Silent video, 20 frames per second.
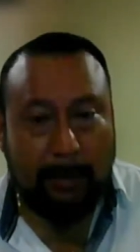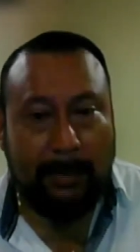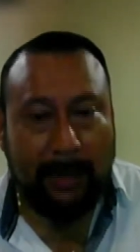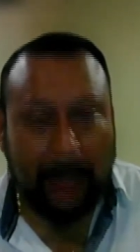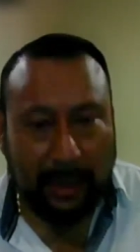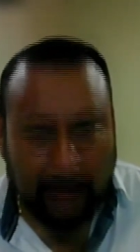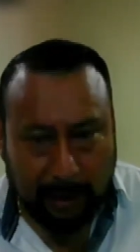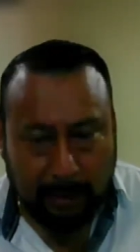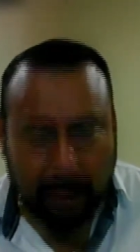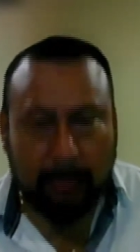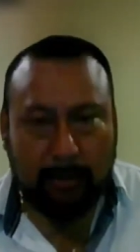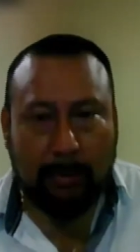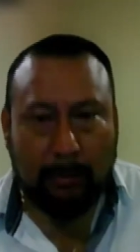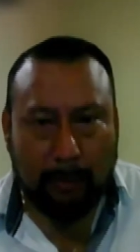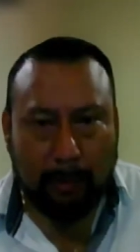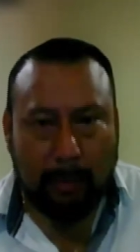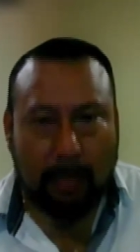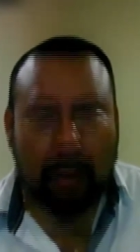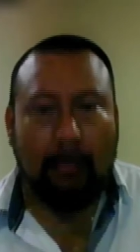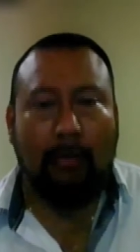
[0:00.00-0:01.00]
we begin
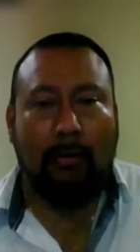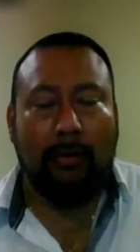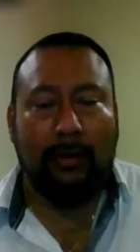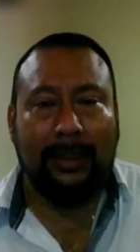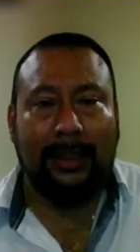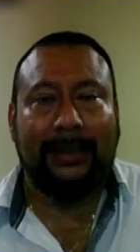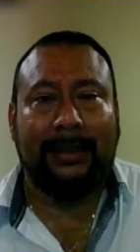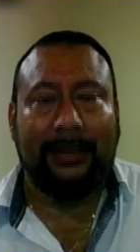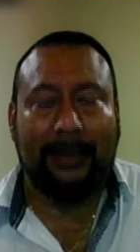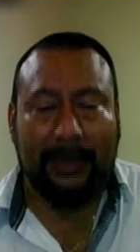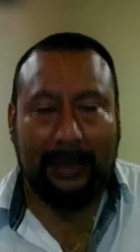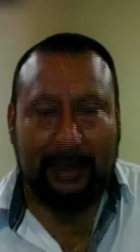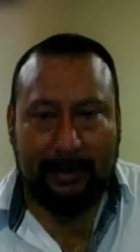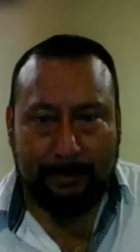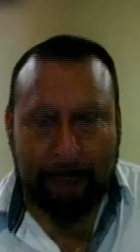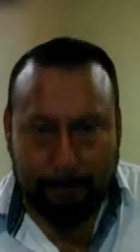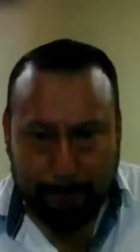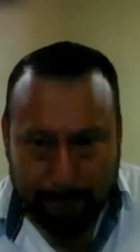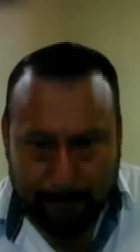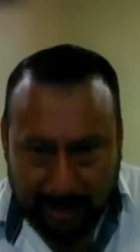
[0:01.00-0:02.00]
to work on that
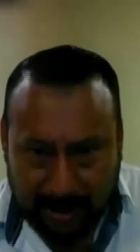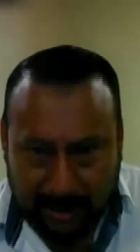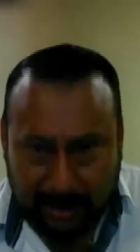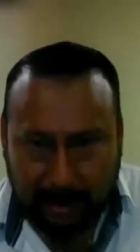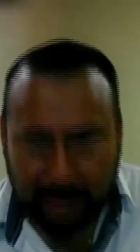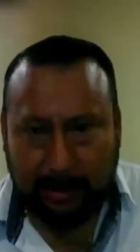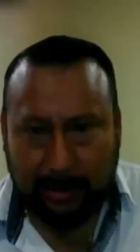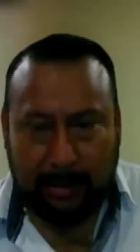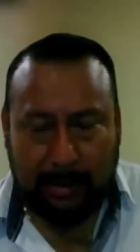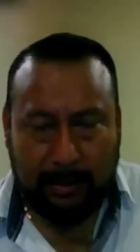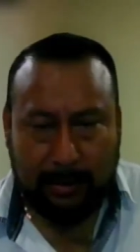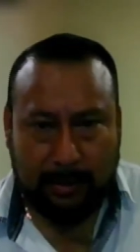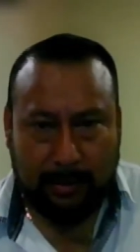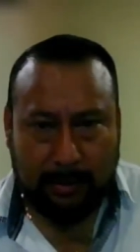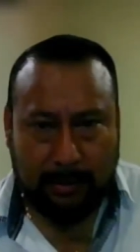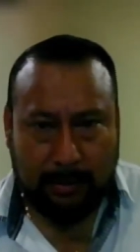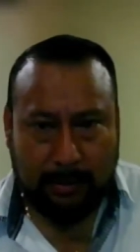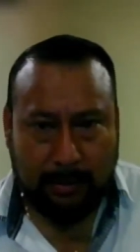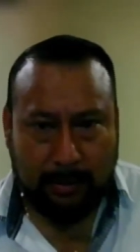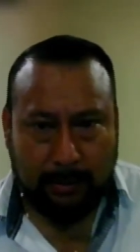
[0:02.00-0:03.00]
immediately.
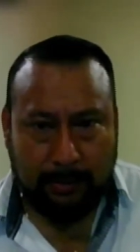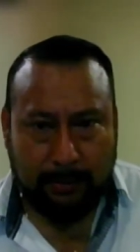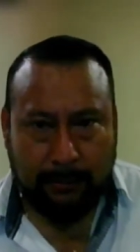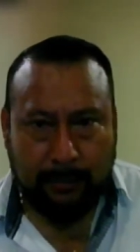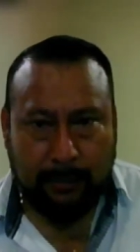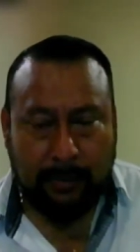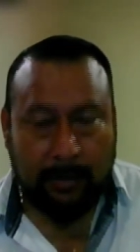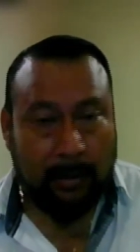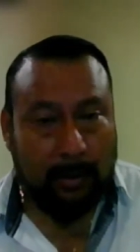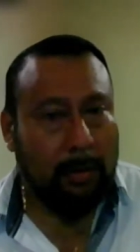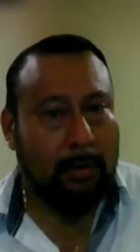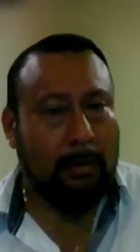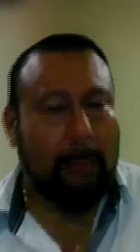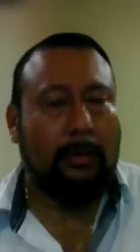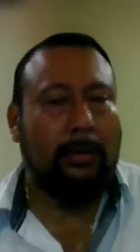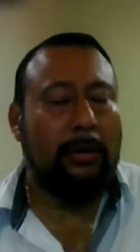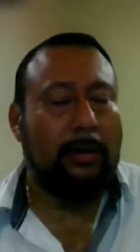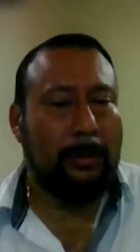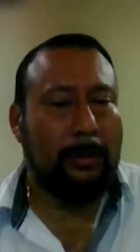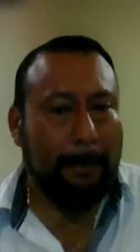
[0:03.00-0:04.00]

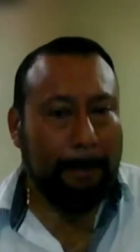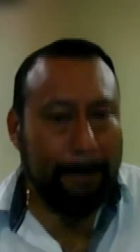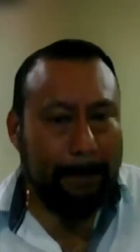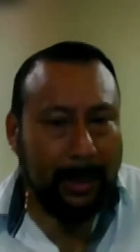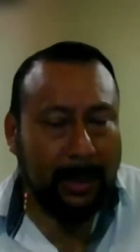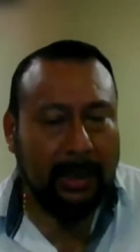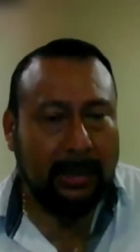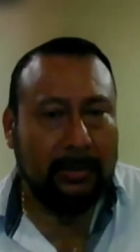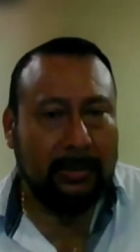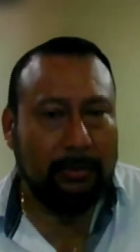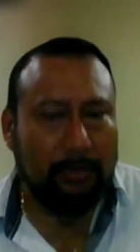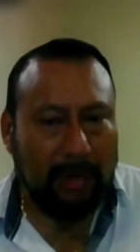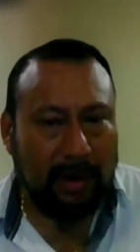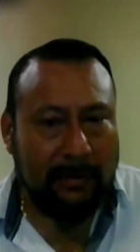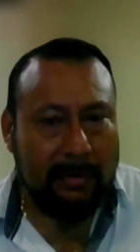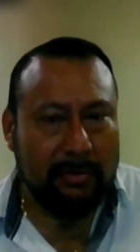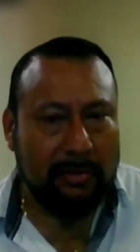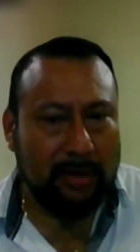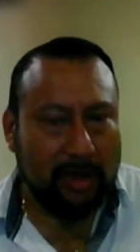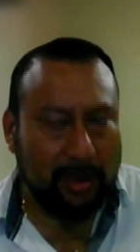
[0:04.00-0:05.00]
Now, the biggest
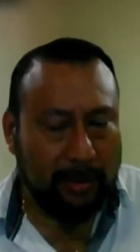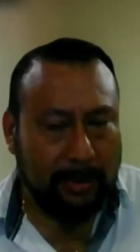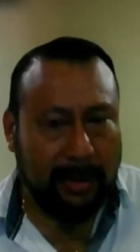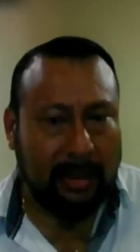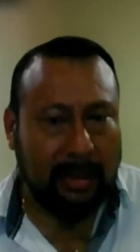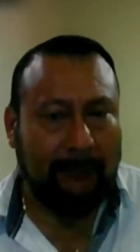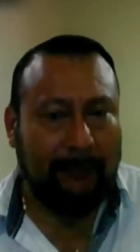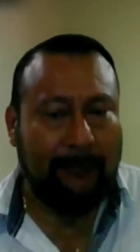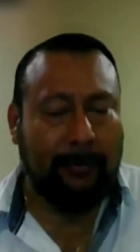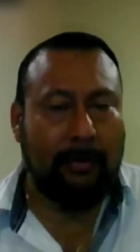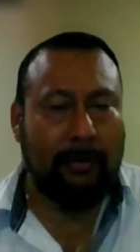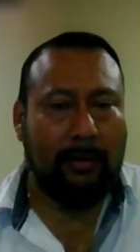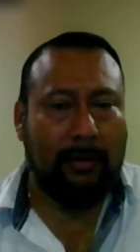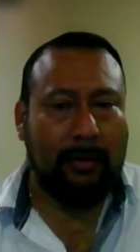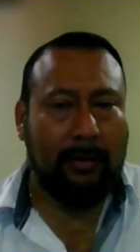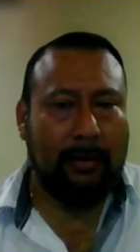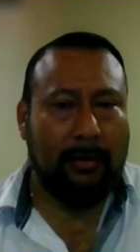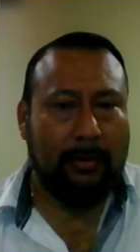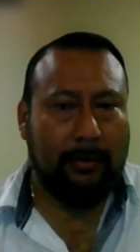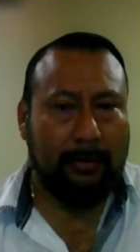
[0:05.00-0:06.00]
revenue generator
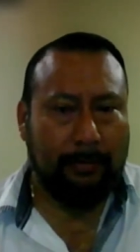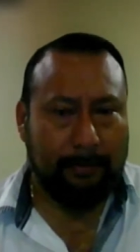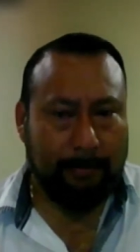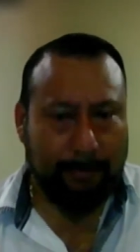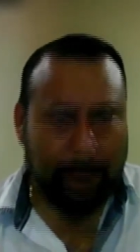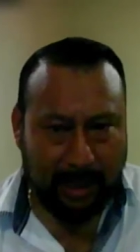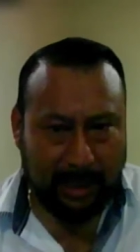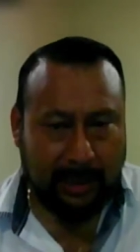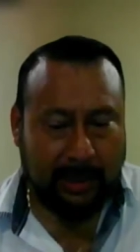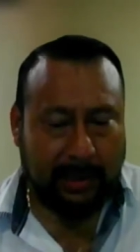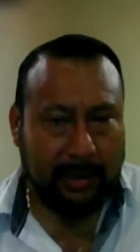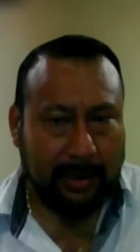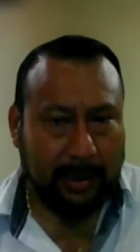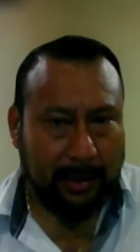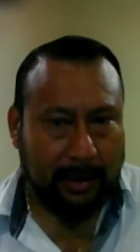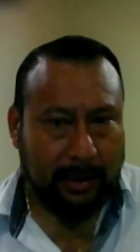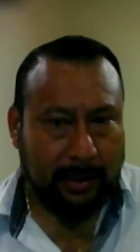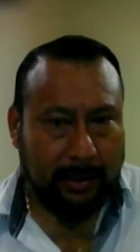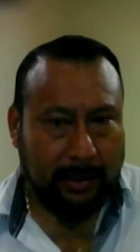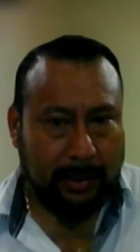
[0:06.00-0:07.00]
for Baha
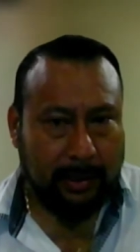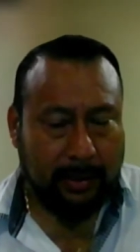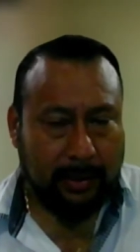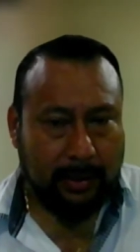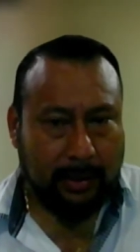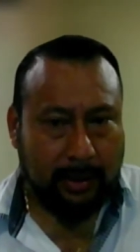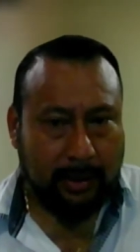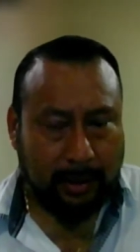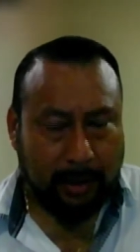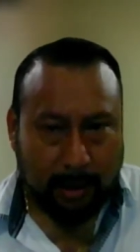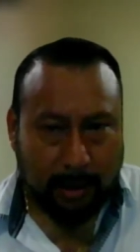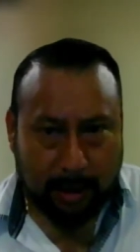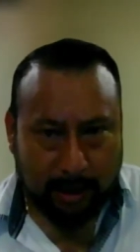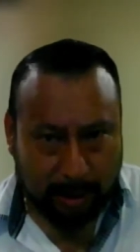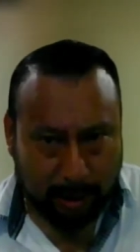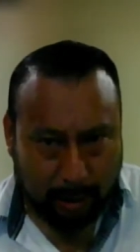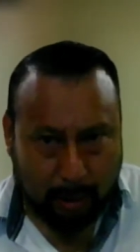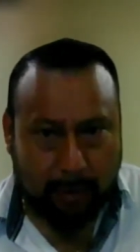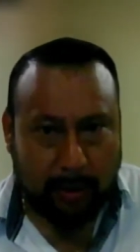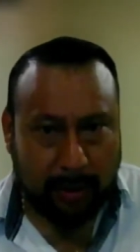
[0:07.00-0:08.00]

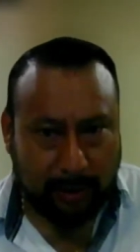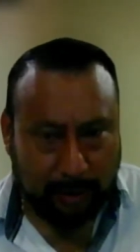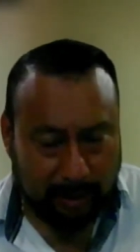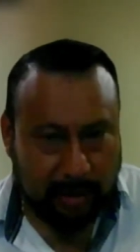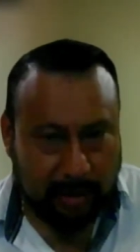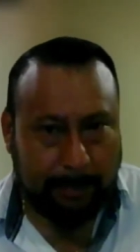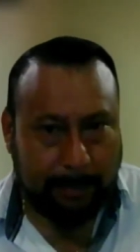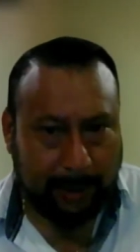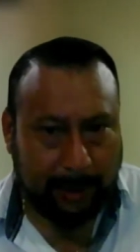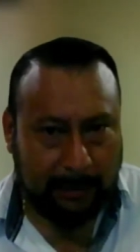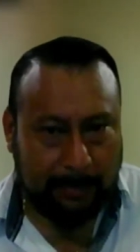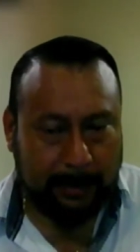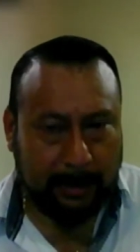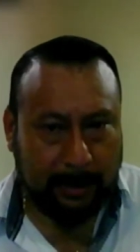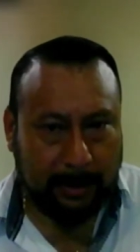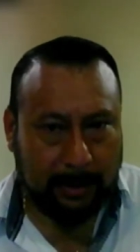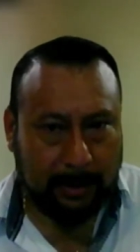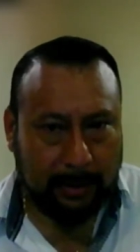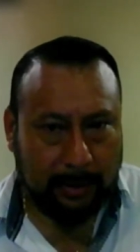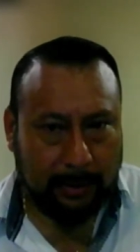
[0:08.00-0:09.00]
is the quarantine
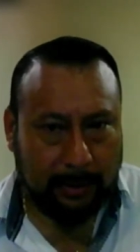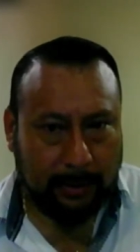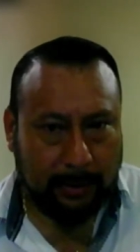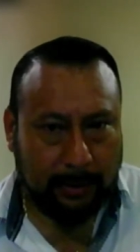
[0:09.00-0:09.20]
department.